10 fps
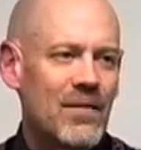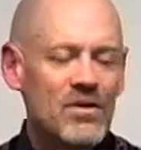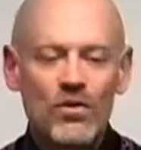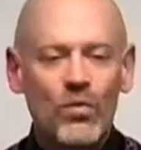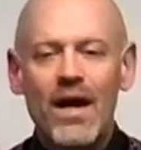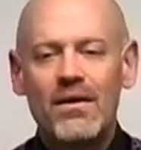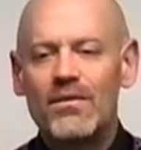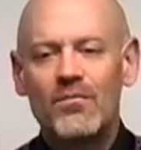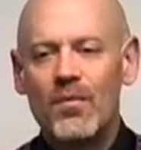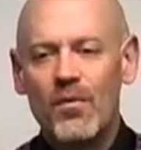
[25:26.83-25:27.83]
I mean, you read
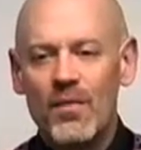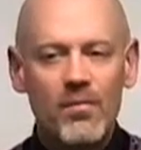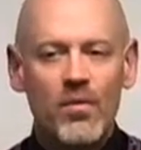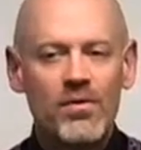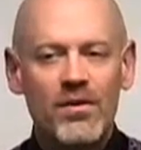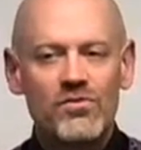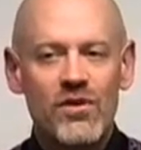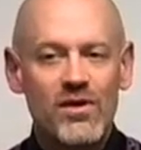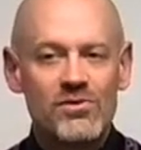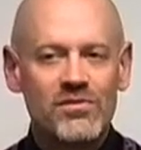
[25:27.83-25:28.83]
it. Remember, remember the
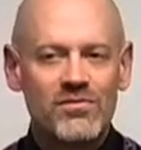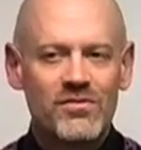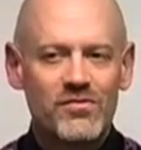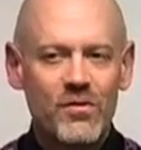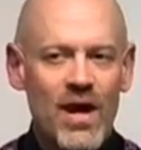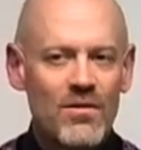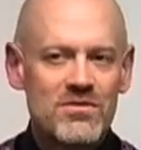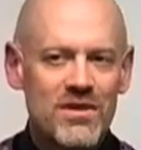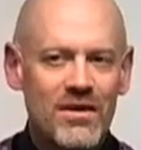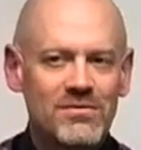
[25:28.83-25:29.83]
introduction just a few
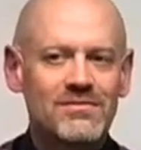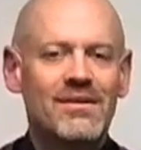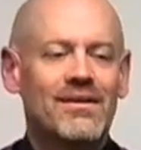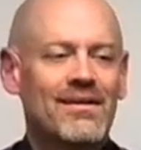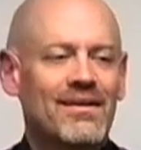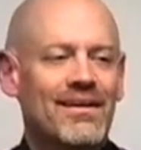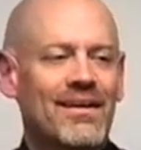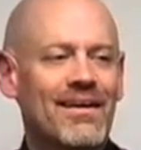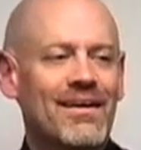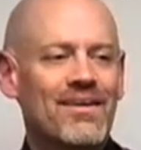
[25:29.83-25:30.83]
hours ago
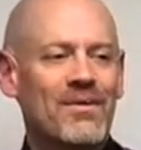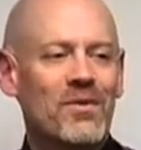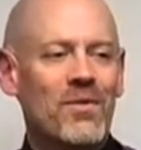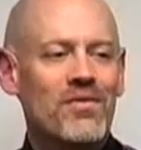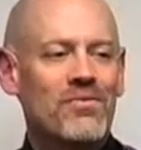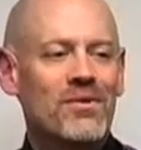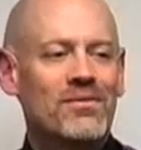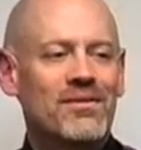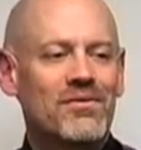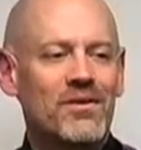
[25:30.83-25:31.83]
uh, that we went
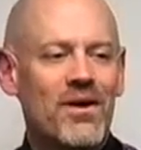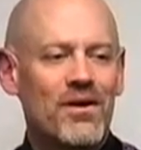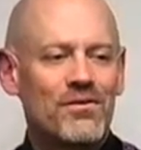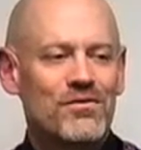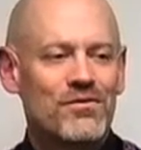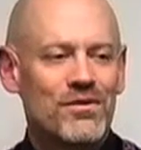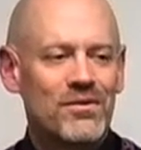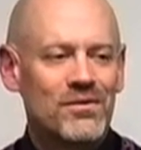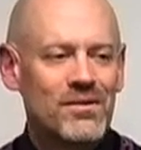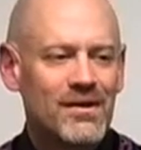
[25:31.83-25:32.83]
through in regards
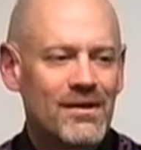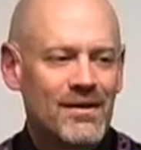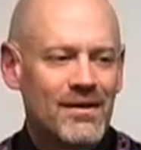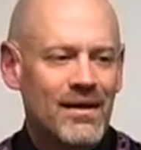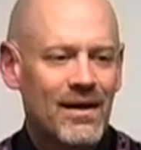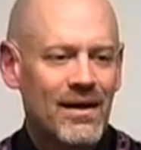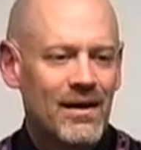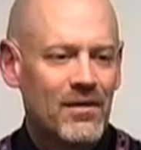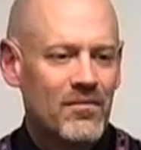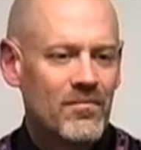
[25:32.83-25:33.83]
to
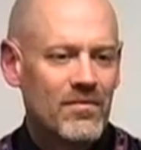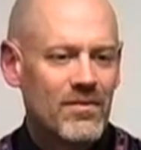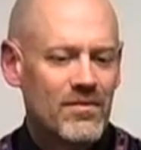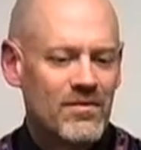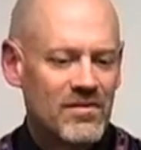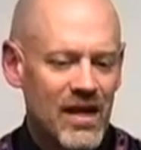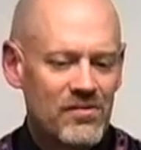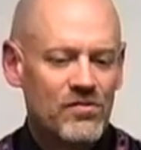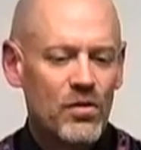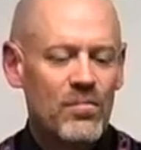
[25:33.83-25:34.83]
uh,
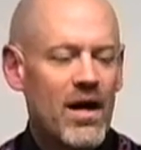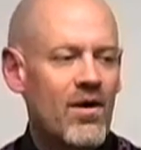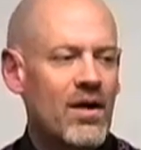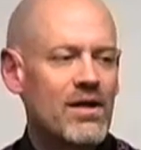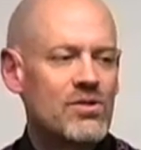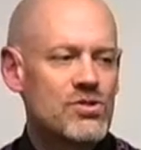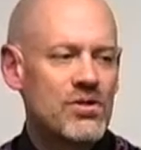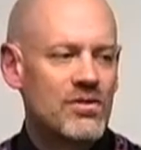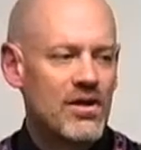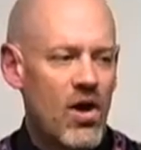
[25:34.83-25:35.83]
celestial marriage
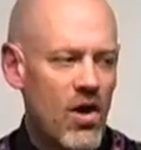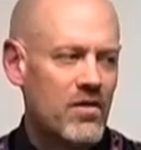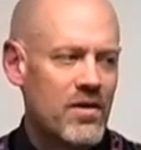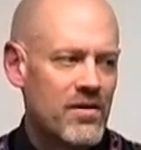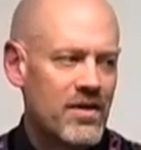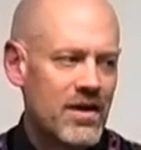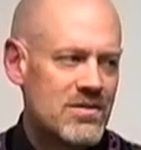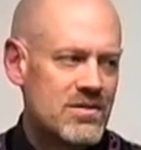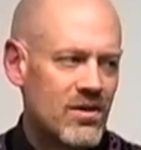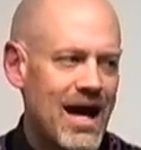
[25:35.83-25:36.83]
and, and all the other
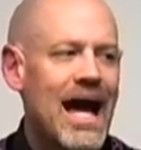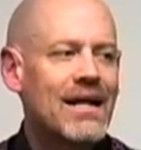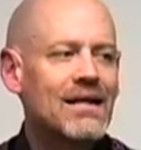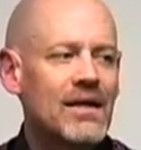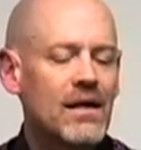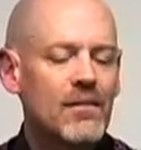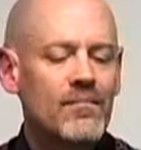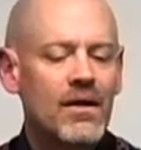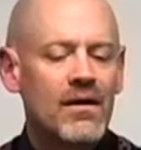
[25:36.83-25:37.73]
things that are added in